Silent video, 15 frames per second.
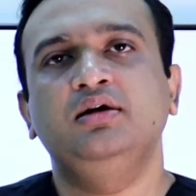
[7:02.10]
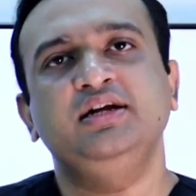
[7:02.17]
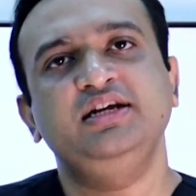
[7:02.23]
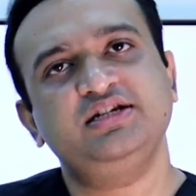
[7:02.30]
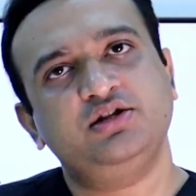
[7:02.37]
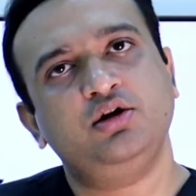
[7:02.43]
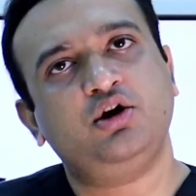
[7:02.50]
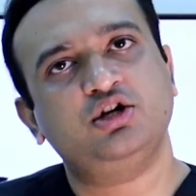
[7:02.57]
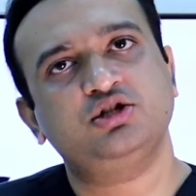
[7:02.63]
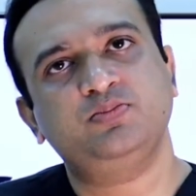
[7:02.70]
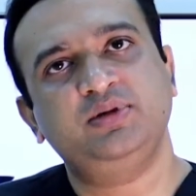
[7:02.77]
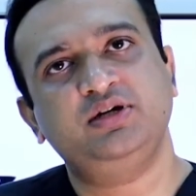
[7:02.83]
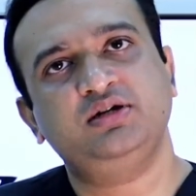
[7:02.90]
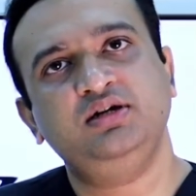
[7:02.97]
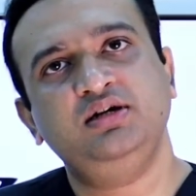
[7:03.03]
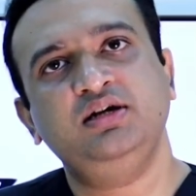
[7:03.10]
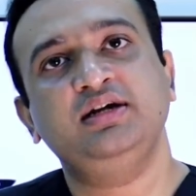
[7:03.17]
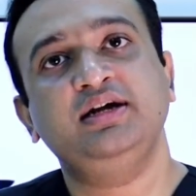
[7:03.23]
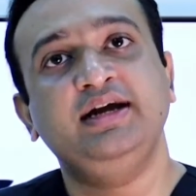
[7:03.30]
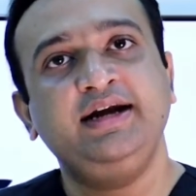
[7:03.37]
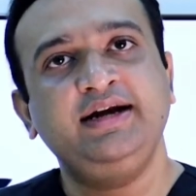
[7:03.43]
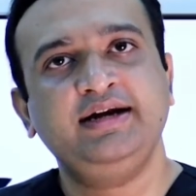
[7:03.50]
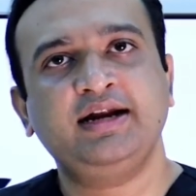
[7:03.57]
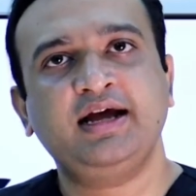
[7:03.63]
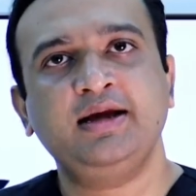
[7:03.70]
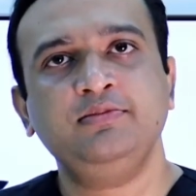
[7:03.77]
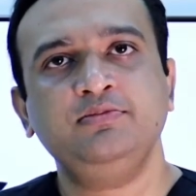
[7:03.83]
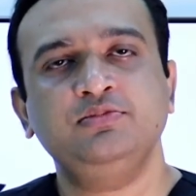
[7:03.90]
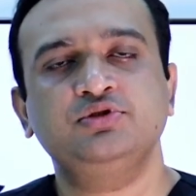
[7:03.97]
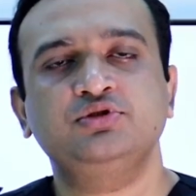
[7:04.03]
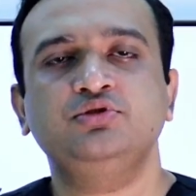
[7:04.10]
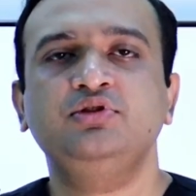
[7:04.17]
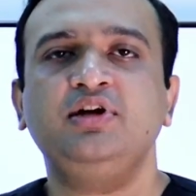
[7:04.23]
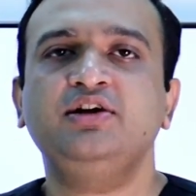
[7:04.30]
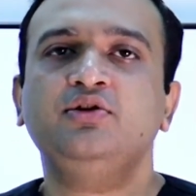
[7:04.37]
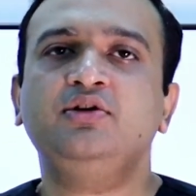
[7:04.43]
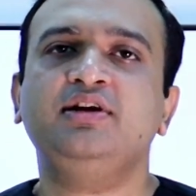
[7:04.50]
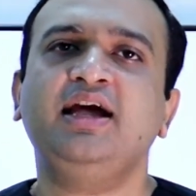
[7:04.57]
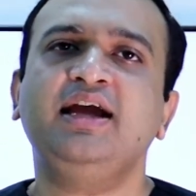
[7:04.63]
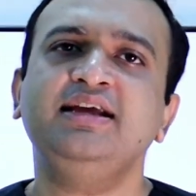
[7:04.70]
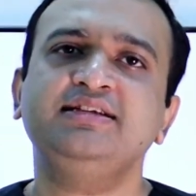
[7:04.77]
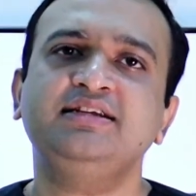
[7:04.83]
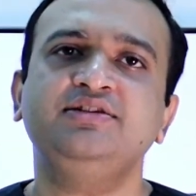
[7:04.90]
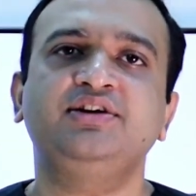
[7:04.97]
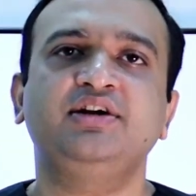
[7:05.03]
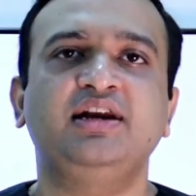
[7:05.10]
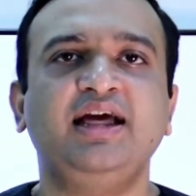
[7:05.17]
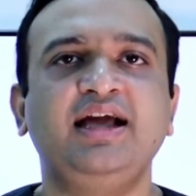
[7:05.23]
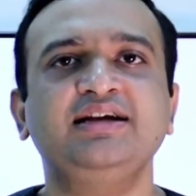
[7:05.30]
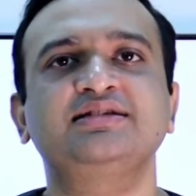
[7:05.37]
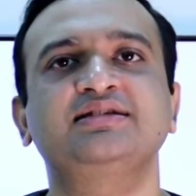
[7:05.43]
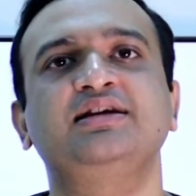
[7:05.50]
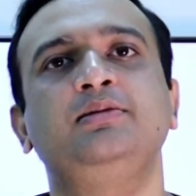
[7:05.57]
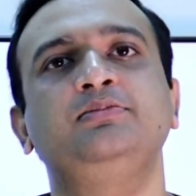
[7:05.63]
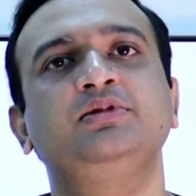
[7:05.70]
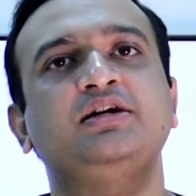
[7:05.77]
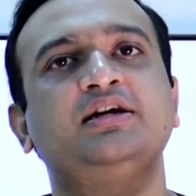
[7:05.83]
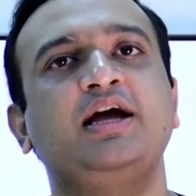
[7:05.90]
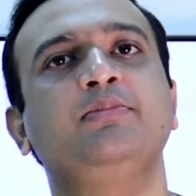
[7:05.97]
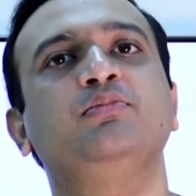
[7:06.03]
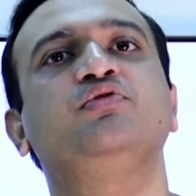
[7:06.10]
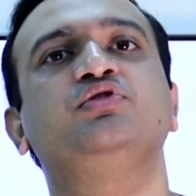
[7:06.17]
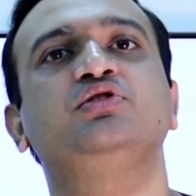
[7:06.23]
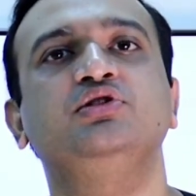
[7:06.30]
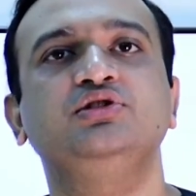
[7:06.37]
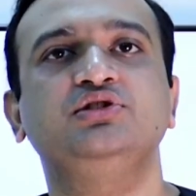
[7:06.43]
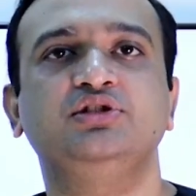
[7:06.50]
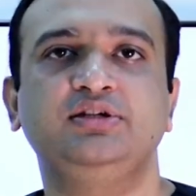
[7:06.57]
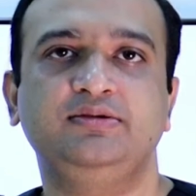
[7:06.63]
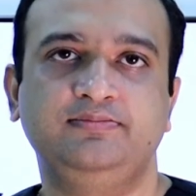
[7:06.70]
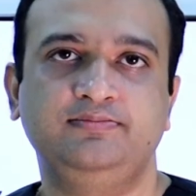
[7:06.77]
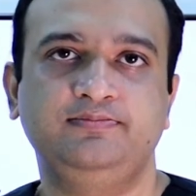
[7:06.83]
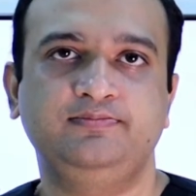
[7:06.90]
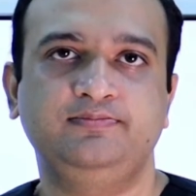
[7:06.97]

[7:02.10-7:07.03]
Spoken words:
Reach the hospital in time so that you're nice and relaxed come the time of surgery.